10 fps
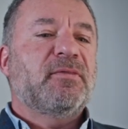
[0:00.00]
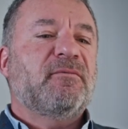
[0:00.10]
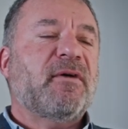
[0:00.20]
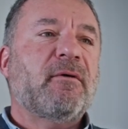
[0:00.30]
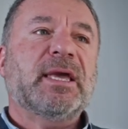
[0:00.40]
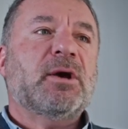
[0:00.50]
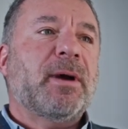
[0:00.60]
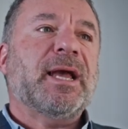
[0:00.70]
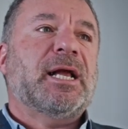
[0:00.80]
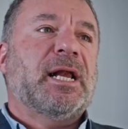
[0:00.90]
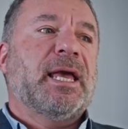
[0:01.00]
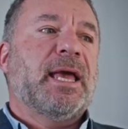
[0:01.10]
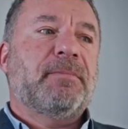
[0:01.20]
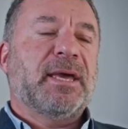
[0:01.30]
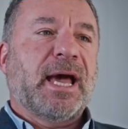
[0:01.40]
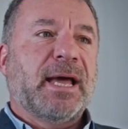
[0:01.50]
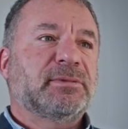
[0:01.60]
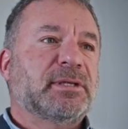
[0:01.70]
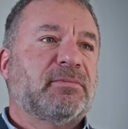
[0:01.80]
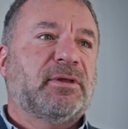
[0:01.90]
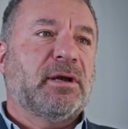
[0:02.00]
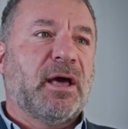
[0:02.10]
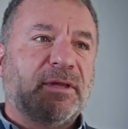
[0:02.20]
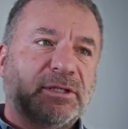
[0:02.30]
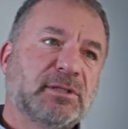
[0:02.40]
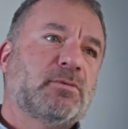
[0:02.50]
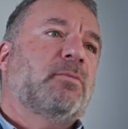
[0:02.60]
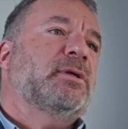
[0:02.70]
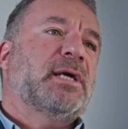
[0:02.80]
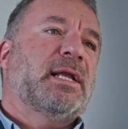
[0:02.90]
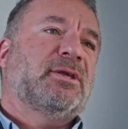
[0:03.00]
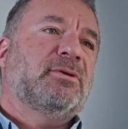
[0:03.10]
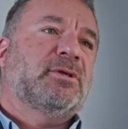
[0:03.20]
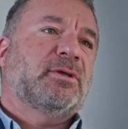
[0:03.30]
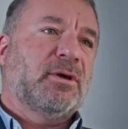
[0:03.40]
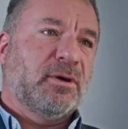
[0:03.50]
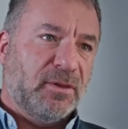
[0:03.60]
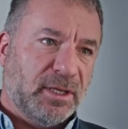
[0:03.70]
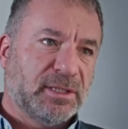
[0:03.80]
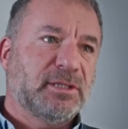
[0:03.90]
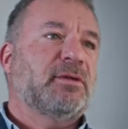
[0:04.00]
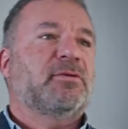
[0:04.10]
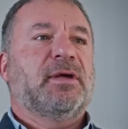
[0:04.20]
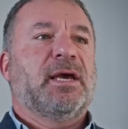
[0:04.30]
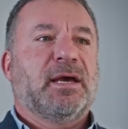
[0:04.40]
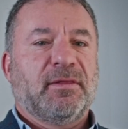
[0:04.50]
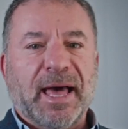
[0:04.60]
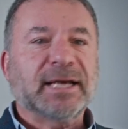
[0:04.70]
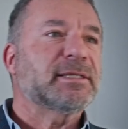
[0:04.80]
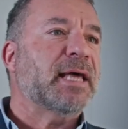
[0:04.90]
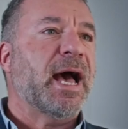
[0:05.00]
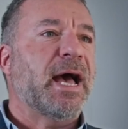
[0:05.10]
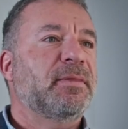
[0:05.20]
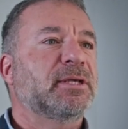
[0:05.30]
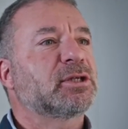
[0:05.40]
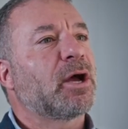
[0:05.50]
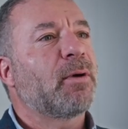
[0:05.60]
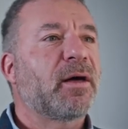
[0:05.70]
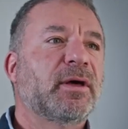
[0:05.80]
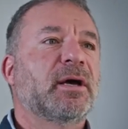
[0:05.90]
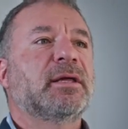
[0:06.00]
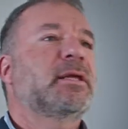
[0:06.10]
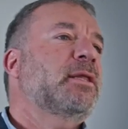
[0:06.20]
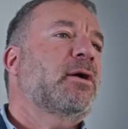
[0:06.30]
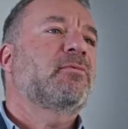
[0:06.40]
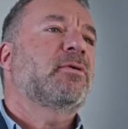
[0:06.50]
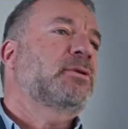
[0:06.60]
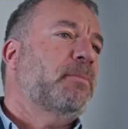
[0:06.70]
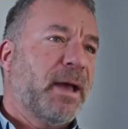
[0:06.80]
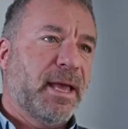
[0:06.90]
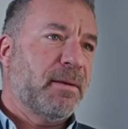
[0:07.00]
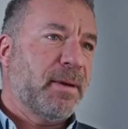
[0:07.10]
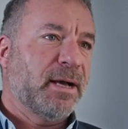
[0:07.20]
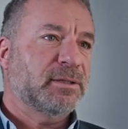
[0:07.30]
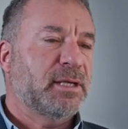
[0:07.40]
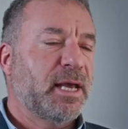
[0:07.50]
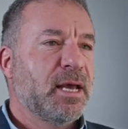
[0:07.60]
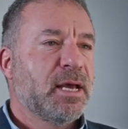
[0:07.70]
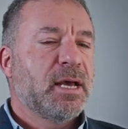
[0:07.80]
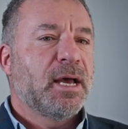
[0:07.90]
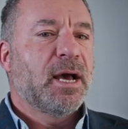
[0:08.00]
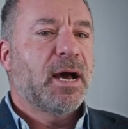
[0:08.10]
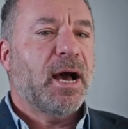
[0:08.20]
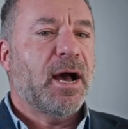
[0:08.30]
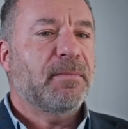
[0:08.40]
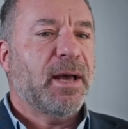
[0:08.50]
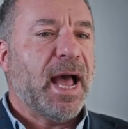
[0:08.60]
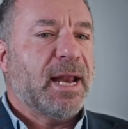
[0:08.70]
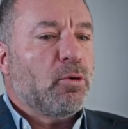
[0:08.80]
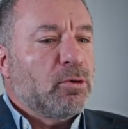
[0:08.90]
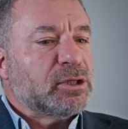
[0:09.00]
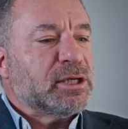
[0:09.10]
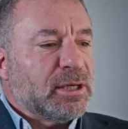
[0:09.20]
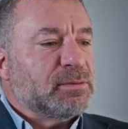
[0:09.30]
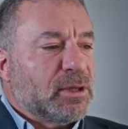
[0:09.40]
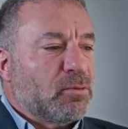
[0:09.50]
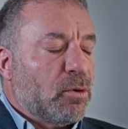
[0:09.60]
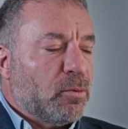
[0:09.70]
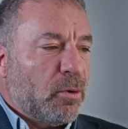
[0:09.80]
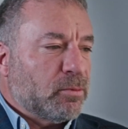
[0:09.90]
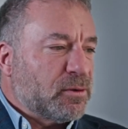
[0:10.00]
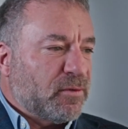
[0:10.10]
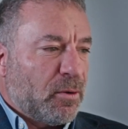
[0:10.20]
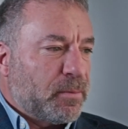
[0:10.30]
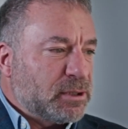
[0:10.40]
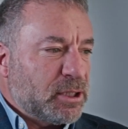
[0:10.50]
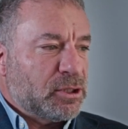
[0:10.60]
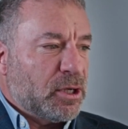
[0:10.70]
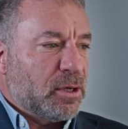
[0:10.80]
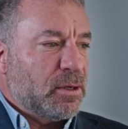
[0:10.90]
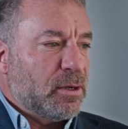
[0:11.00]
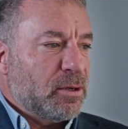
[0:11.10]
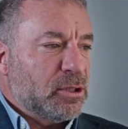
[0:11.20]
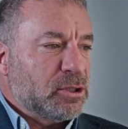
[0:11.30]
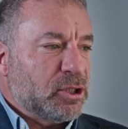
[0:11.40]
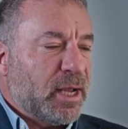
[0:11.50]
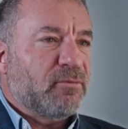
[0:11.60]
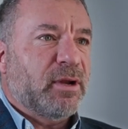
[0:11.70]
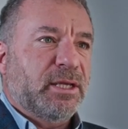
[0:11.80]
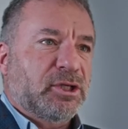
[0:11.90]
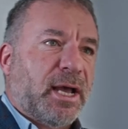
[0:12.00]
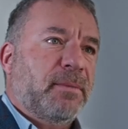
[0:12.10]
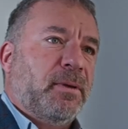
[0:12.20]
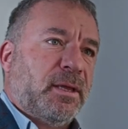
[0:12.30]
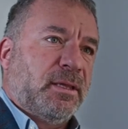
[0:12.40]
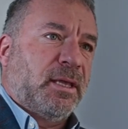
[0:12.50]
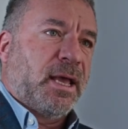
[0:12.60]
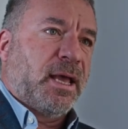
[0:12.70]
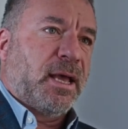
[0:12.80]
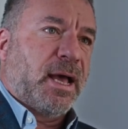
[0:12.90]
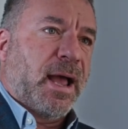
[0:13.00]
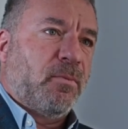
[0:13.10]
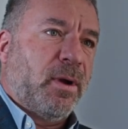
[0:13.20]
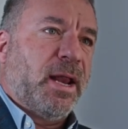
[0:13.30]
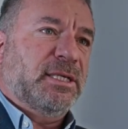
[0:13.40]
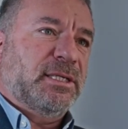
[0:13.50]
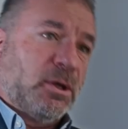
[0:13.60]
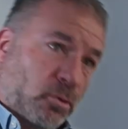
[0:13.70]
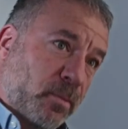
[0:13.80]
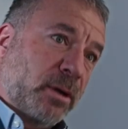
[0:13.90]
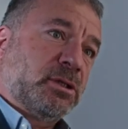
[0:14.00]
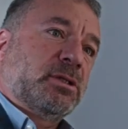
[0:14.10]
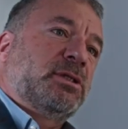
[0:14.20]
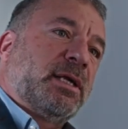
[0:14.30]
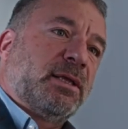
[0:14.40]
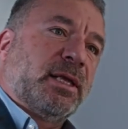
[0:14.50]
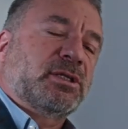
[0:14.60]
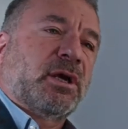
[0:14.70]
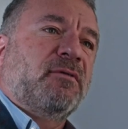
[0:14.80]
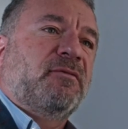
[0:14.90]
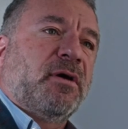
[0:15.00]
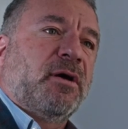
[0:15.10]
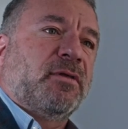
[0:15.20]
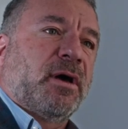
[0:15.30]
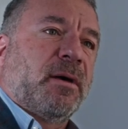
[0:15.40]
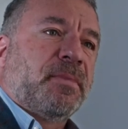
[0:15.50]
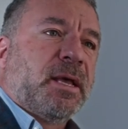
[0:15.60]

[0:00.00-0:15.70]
very quickly it became something like, this is what we're telling you to do, this is the thing, and that's that, and there's no real debate about it. And also it seems that what was an opposition generally championed it, and when it almost said, let's go further.